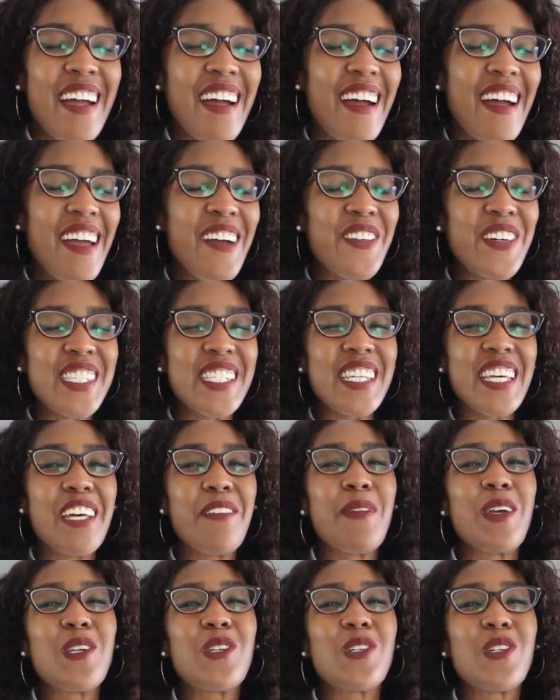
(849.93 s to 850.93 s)
All right, once
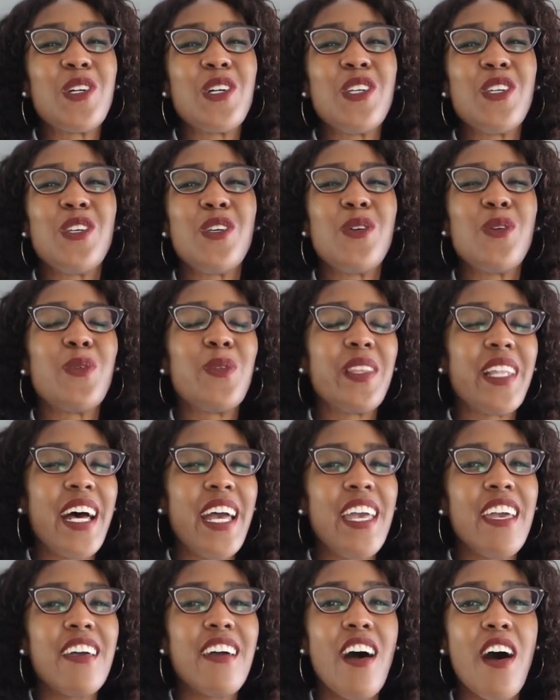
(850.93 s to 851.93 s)
again, make sure you
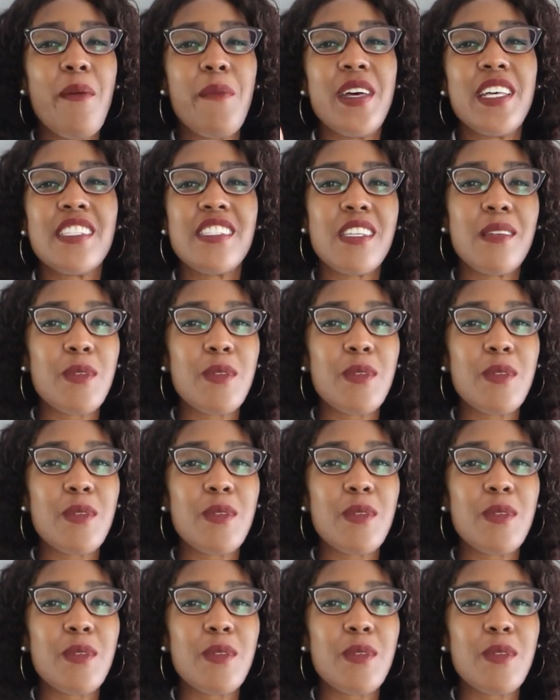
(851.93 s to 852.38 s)
like, comment,